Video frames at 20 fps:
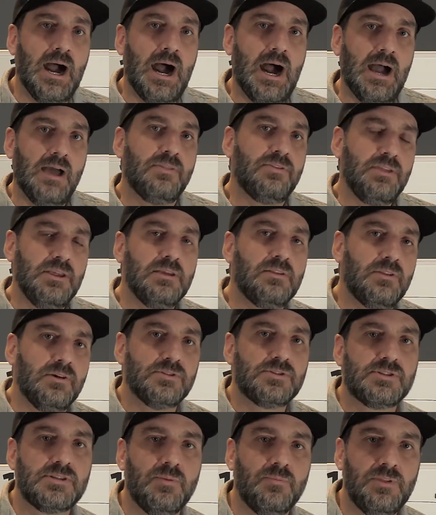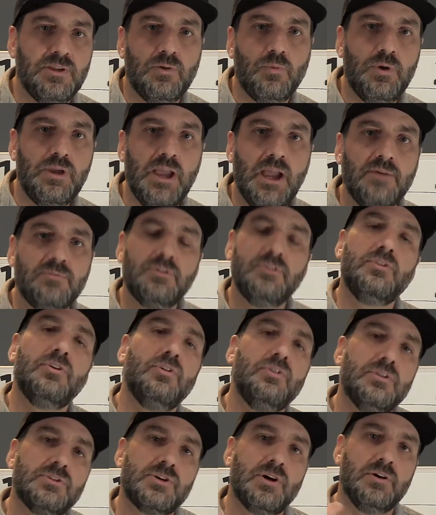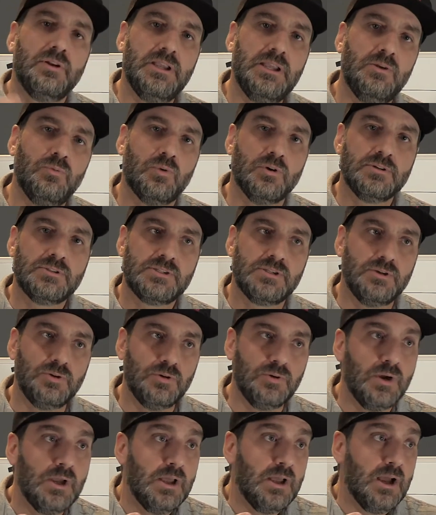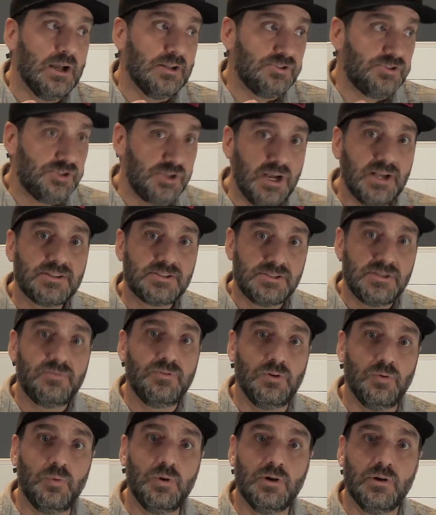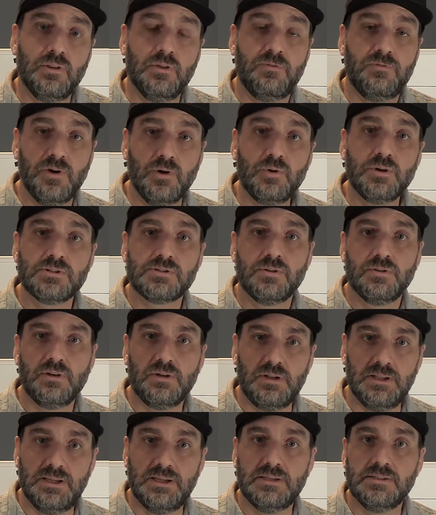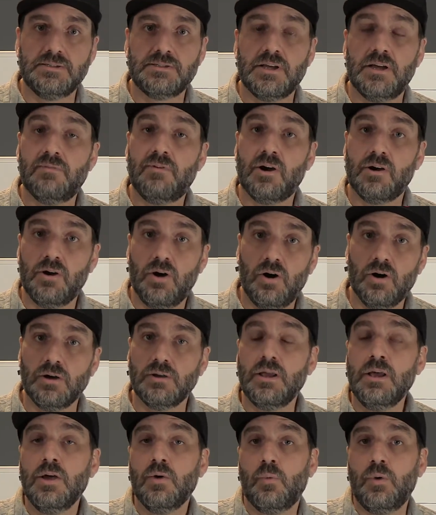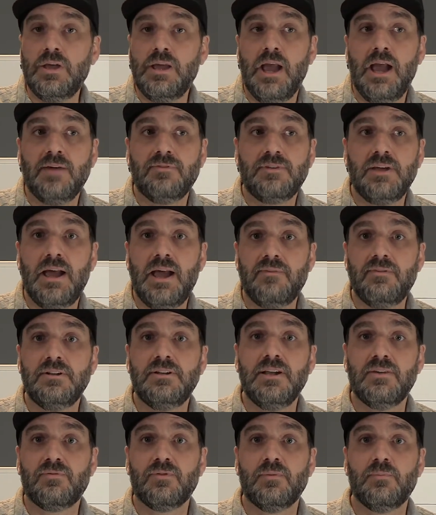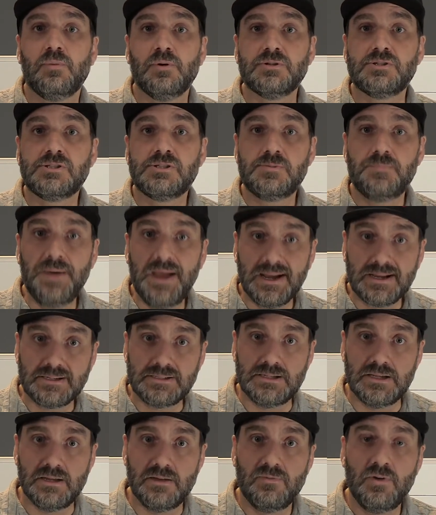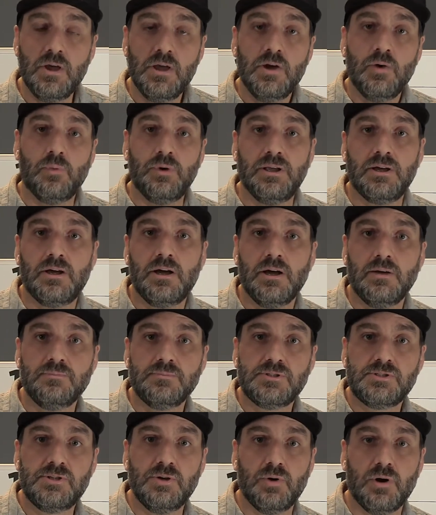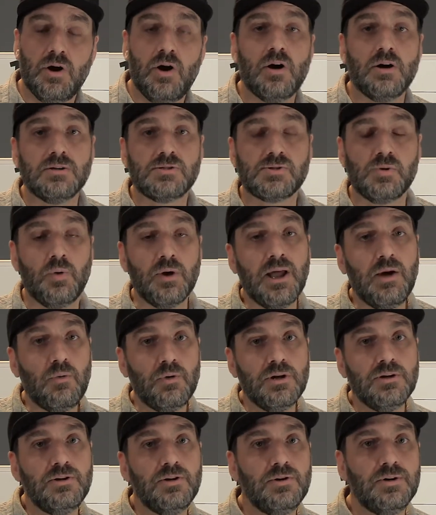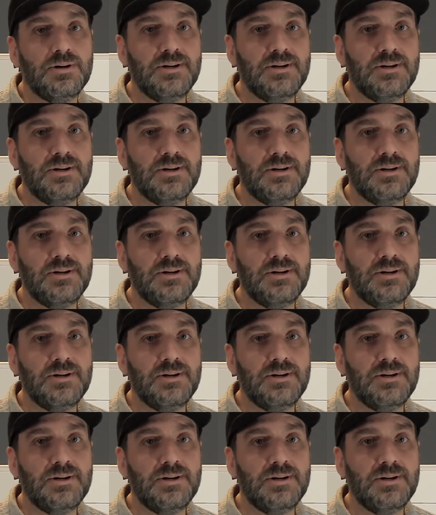I think there's something we have to do to turn inward, to adjust, if you will, the focus or the lens of our heart. We have to have a different perspective when it comes to our heart. So what I want to do